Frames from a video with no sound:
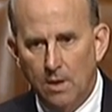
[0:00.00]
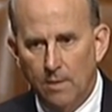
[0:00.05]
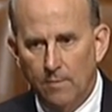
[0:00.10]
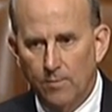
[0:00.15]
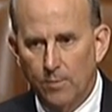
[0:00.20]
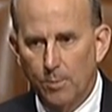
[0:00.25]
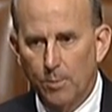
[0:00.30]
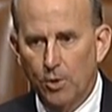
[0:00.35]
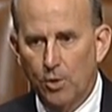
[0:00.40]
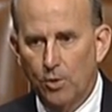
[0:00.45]

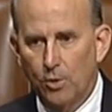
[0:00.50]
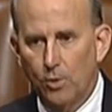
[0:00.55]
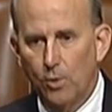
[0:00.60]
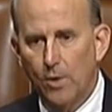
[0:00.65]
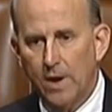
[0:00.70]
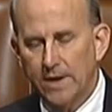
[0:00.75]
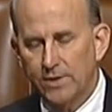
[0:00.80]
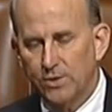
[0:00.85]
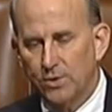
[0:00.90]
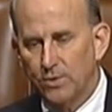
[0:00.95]
from a
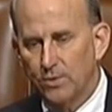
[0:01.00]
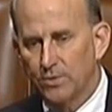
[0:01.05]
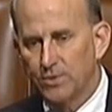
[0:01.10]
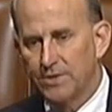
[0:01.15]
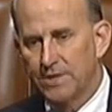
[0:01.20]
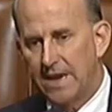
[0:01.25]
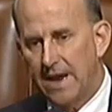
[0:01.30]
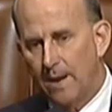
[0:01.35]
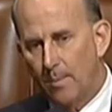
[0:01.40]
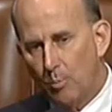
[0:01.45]
congressional
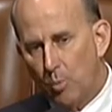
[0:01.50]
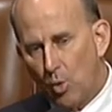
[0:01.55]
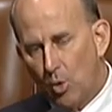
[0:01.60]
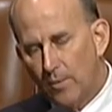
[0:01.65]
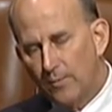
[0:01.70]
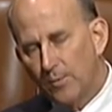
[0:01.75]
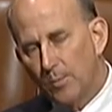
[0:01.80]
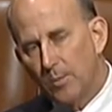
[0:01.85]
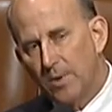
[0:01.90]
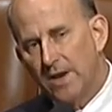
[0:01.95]

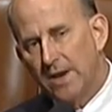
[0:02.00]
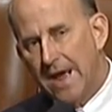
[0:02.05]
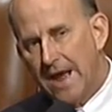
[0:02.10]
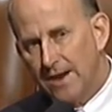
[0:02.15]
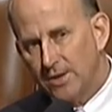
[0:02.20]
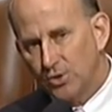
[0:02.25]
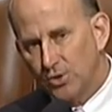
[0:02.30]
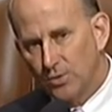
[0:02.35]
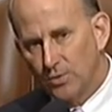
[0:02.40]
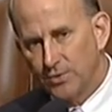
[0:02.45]
standpoint, from a
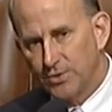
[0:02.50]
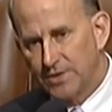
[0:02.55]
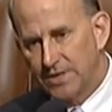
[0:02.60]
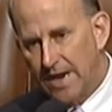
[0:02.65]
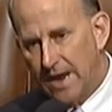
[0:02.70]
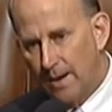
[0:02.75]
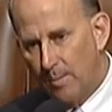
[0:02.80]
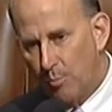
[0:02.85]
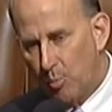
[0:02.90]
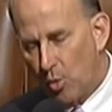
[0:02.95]
national
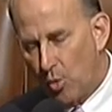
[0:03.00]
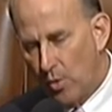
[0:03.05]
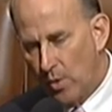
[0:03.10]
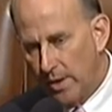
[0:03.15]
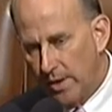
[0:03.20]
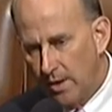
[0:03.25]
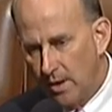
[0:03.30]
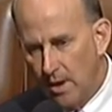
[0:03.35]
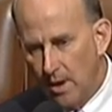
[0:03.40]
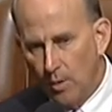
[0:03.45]

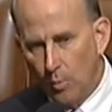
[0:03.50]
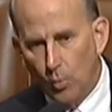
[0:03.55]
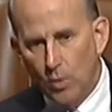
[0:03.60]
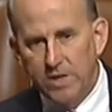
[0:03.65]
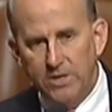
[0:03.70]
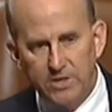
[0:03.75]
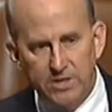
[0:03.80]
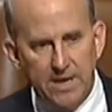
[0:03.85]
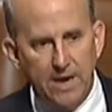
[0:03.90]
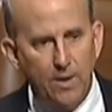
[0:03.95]
standpoint, we
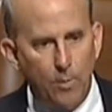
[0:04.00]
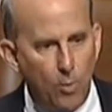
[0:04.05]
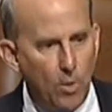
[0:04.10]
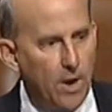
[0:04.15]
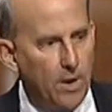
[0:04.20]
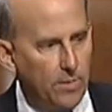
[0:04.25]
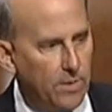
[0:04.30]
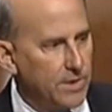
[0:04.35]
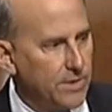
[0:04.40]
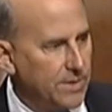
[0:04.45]
see
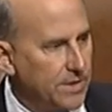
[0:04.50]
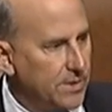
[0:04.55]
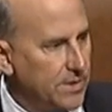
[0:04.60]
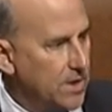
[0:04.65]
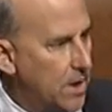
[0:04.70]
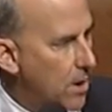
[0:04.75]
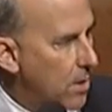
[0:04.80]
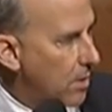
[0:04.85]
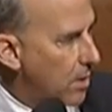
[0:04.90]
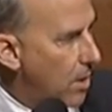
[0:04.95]
where this is
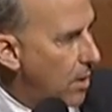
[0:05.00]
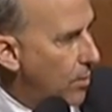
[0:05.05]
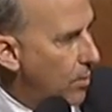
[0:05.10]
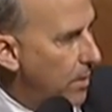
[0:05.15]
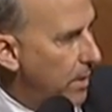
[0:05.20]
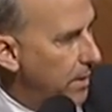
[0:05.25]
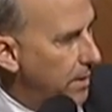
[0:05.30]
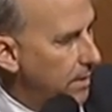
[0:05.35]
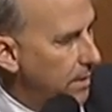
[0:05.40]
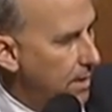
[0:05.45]
all
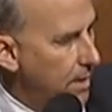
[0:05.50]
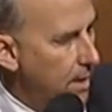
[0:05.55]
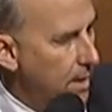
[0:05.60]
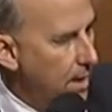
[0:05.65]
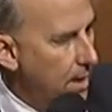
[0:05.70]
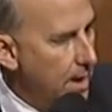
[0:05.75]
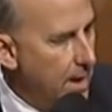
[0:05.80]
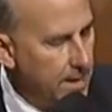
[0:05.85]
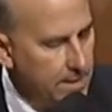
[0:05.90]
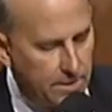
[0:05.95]
going.
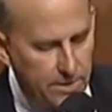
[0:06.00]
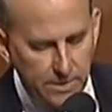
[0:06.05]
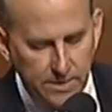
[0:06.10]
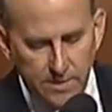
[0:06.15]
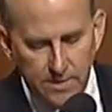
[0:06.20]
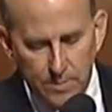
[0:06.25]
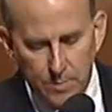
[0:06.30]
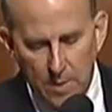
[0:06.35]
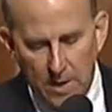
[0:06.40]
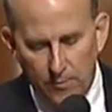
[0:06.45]
And just
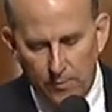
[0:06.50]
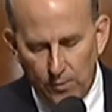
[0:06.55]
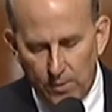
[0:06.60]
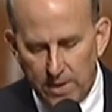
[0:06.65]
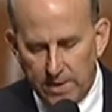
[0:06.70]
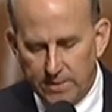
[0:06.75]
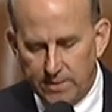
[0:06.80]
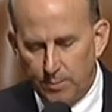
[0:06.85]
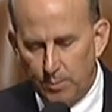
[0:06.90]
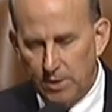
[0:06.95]
as my
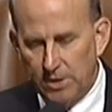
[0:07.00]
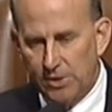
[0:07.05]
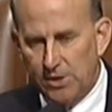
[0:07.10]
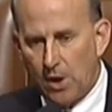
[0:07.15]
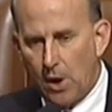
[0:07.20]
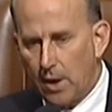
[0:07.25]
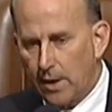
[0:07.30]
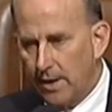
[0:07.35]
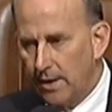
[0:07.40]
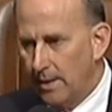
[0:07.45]
friends have been
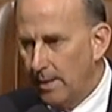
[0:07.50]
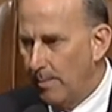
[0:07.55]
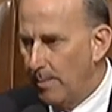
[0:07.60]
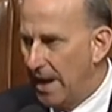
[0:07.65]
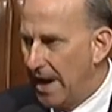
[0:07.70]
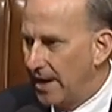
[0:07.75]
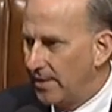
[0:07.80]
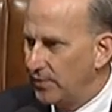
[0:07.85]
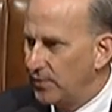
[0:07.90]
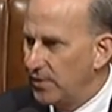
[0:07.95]
talking
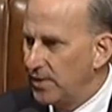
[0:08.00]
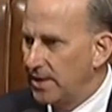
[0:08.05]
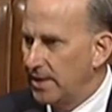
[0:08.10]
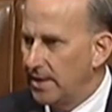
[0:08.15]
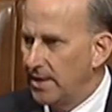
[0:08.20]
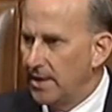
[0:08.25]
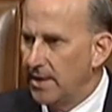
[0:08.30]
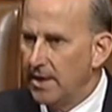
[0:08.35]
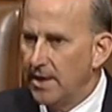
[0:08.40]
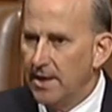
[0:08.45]
about,
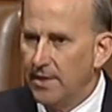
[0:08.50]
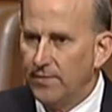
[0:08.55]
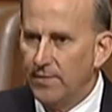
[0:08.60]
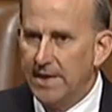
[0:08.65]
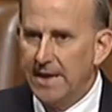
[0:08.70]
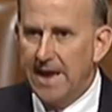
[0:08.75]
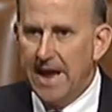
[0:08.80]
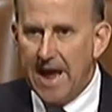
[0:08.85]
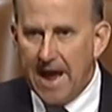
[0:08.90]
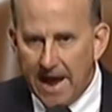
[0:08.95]
the
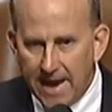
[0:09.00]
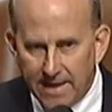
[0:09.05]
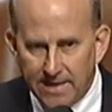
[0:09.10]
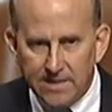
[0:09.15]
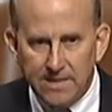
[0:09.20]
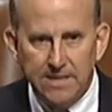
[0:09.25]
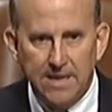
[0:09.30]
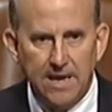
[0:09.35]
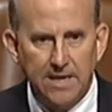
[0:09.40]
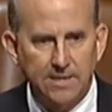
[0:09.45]

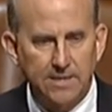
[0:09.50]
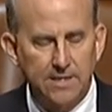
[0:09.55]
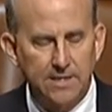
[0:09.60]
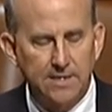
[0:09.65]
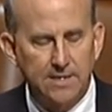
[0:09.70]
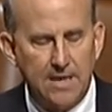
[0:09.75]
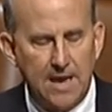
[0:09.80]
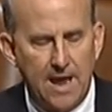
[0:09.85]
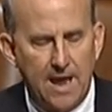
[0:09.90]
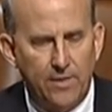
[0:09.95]

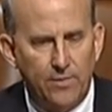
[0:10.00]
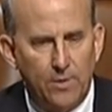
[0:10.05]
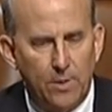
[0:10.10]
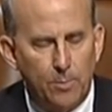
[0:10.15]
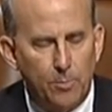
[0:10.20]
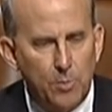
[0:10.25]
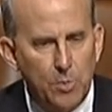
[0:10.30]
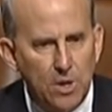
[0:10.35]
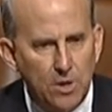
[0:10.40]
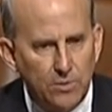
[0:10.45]
excesses and the
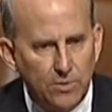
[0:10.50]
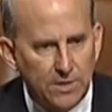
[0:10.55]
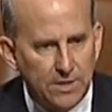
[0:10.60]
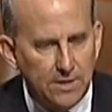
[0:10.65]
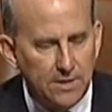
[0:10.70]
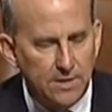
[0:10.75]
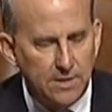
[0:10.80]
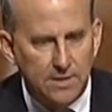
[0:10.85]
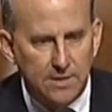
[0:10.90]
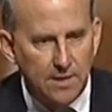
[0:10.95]

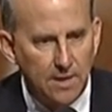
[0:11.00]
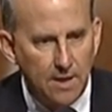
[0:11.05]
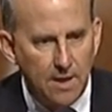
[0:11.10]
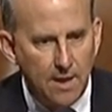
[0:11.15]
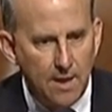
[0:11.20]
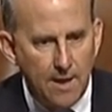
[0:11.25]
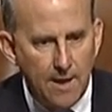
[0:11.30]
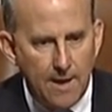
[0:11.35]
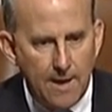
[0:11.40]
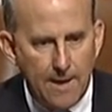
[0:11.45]
abuses
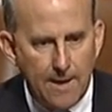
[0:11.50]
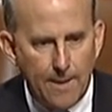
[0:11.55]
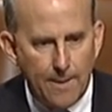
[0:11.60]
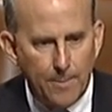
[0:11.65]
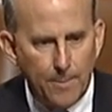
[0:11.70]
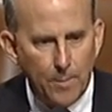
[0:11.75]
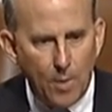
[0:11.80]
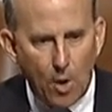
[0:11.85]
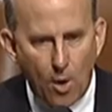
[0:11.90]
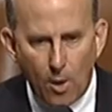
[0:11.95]

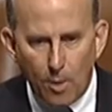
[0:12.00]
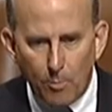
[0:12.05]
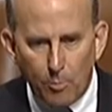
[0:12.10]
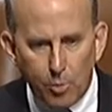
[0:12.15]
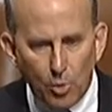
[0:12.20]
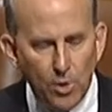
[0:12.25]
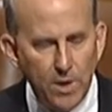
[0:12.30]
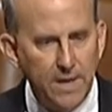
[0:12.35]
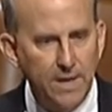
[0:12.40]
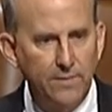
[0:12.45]
are
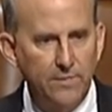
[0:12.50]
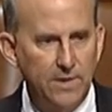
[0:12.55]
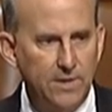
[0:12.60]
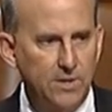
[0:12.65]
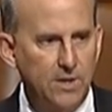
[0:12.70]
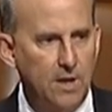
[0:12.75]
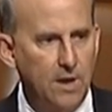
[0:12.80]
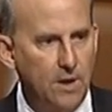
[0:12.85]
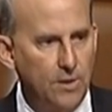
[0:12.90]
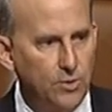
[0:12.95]
bringing this
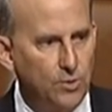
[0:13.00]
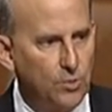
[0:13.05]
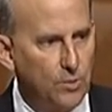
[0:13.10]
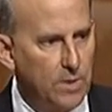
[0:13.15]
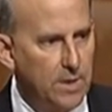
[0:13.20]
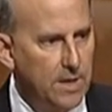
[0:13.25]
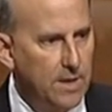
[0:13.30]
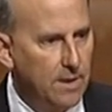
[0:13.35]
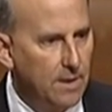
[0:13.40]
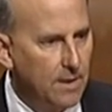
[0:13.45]

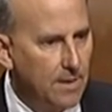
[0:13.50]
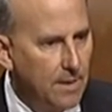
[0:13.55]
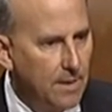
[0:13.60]
country